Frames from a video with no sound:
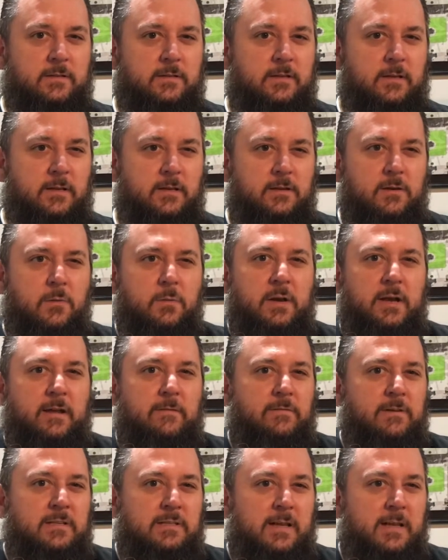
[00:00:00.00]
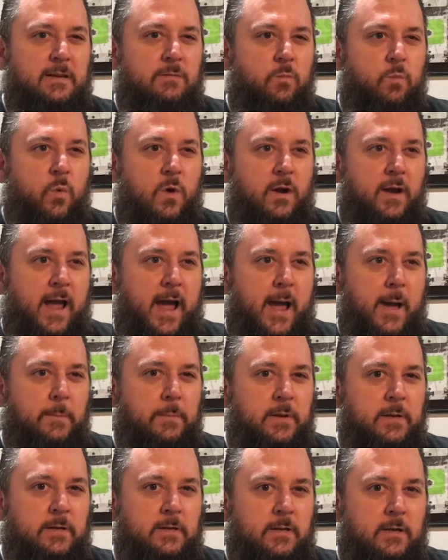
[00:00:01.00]
Nobody ever said what
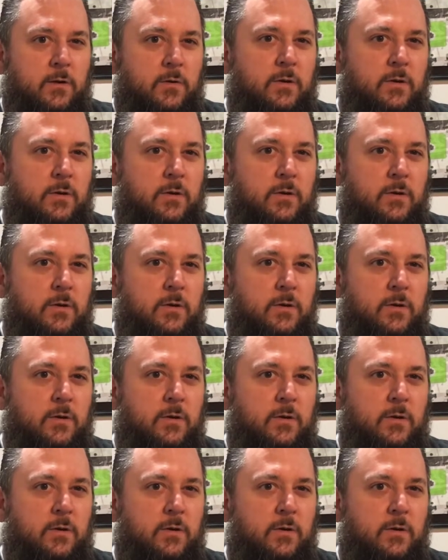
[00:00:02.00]
happened.